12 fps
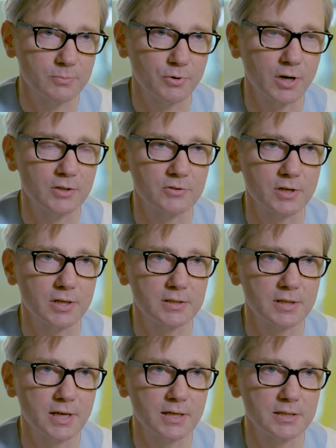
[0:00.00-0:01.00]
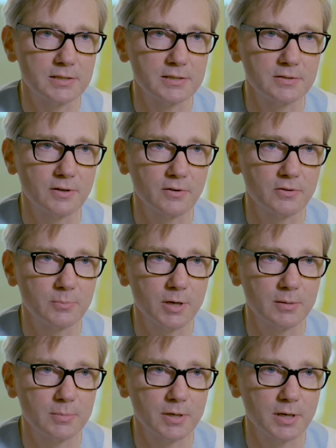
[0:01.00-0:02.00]
parenteral intakes of the
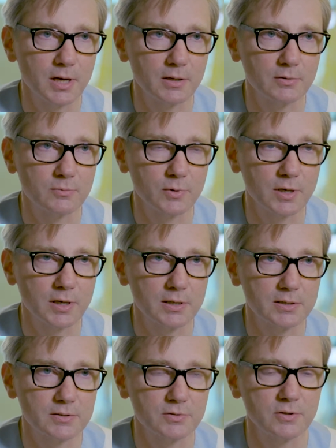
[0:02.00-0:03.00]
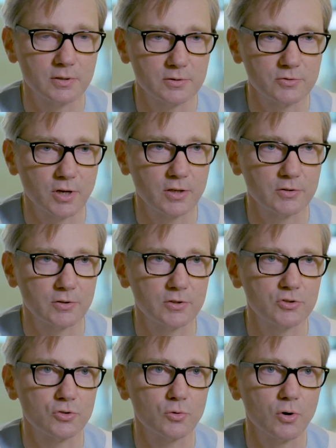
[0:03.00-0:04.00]
baby, and we try to
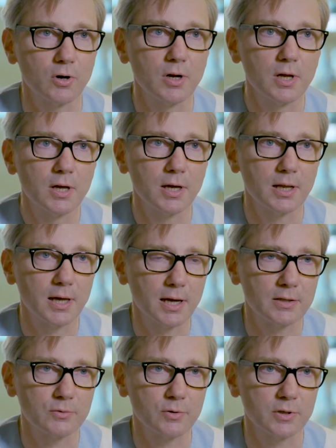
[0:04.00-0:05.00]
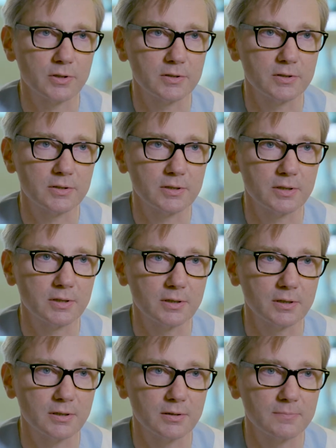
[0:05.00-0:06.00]
ensure adequate
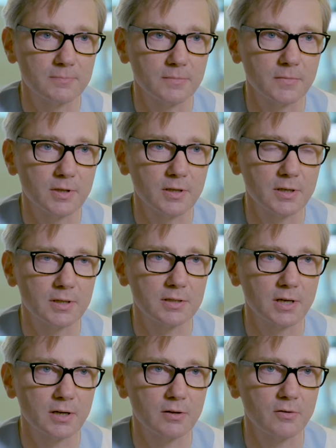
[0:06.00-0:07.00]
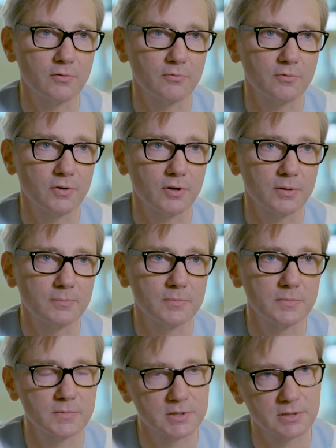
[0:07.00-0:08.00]
intake of
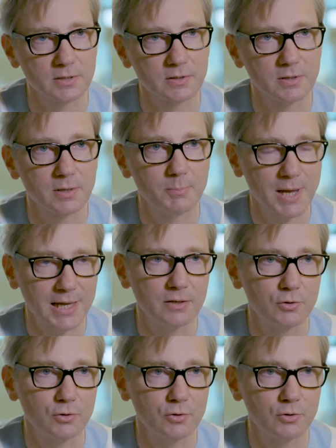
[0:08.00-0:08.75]
the main